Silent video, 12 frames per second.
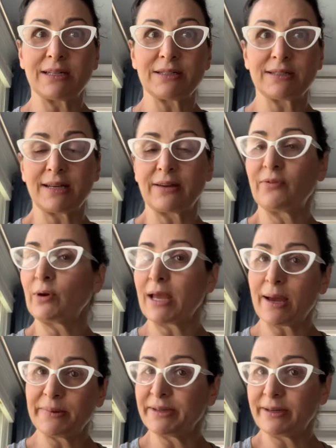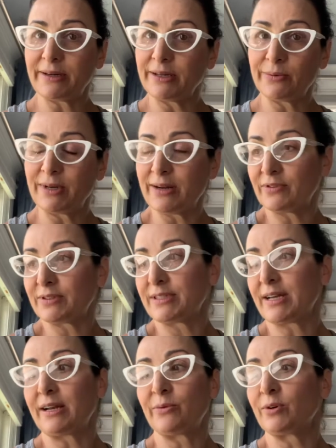Just like vocabulary, you would never
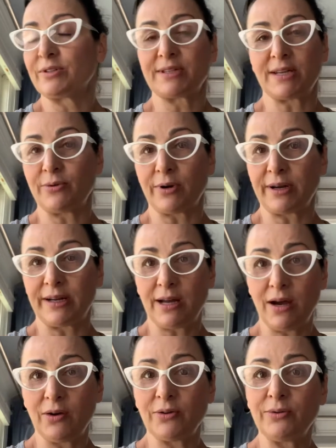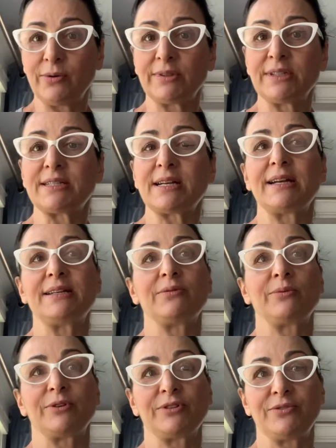study words that you already know. You only study the
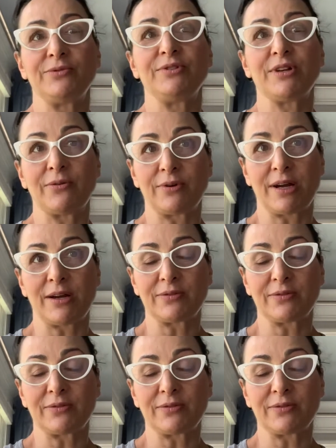words you don't know.